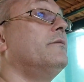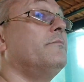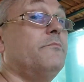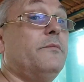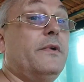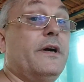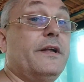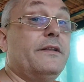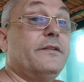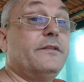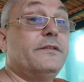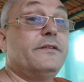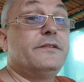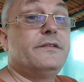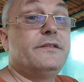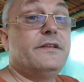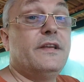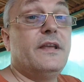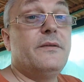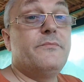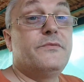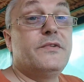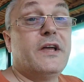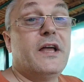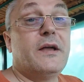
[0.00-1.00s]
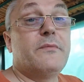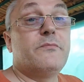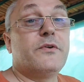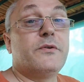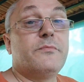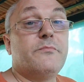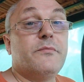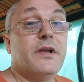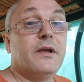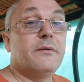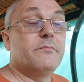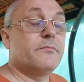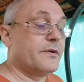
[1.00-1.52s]
But at the same time,
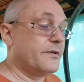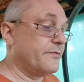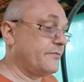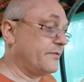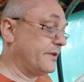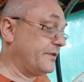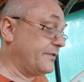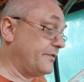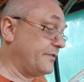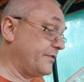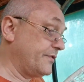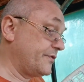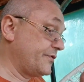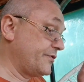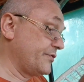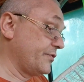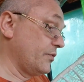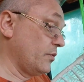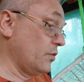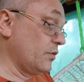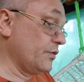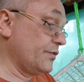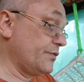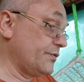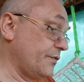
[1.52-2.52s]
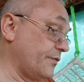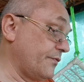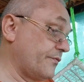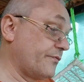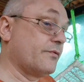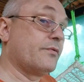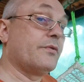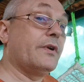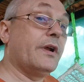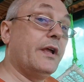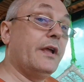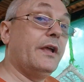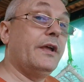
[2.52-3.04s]
remember that the source of
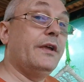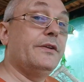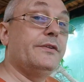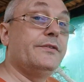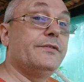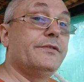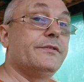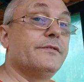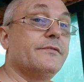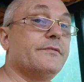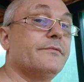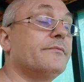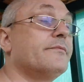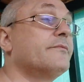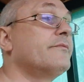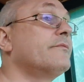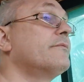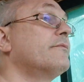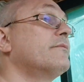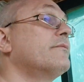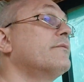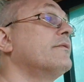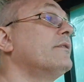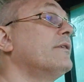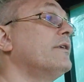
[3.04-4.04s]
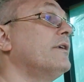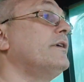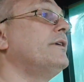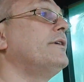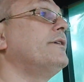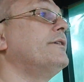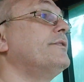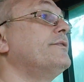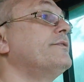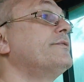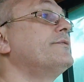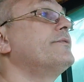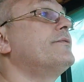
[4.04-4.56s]
grace
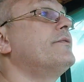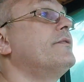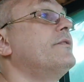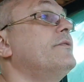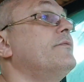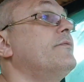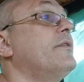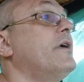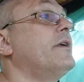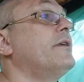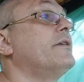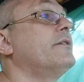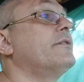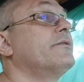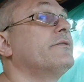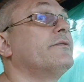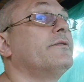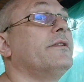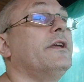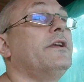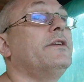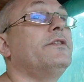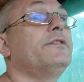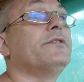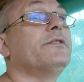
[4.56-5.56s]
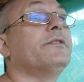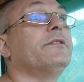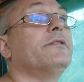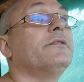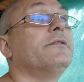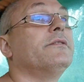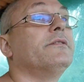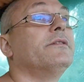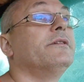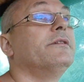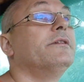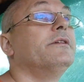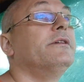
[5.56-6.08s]
is the divine incarnation.
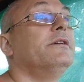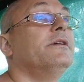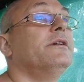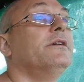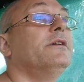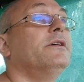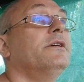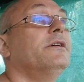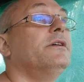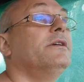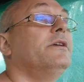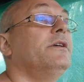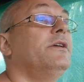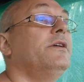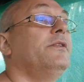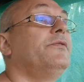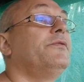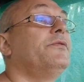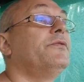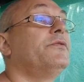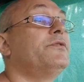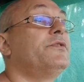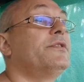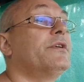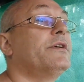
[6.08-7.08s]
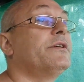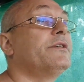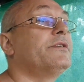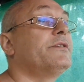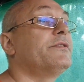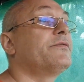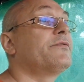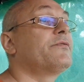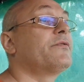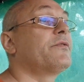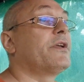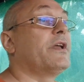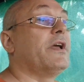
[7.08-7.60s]
If you
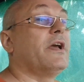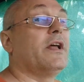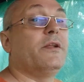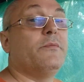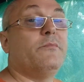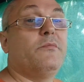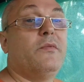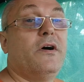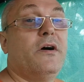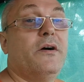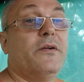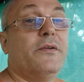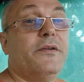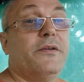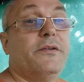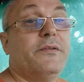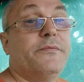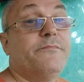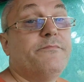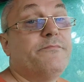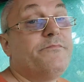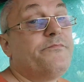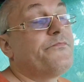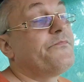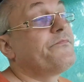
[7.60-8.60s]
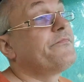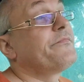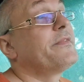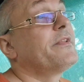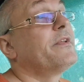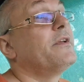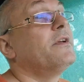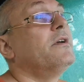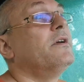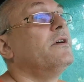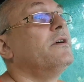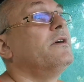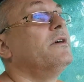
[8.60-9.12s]
just forget about it,
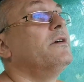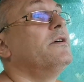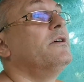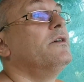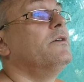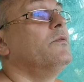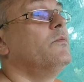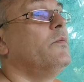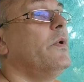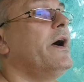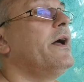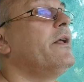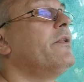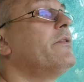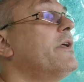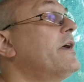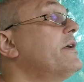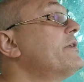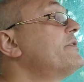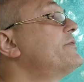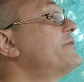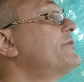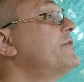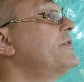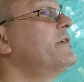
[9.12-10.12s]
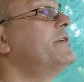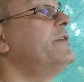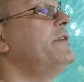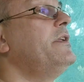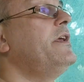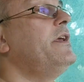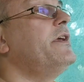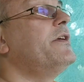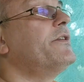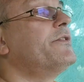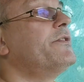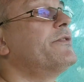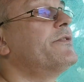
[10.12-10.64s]
well, that's
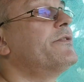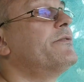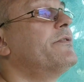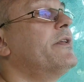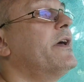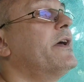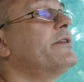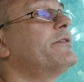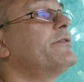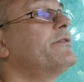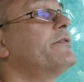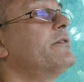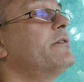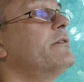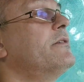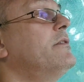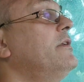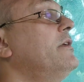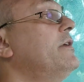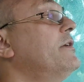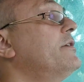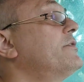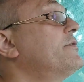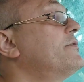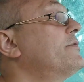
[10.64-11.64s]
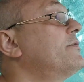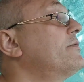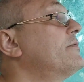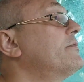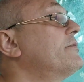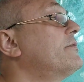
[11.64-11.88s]
techniques, that's techniques.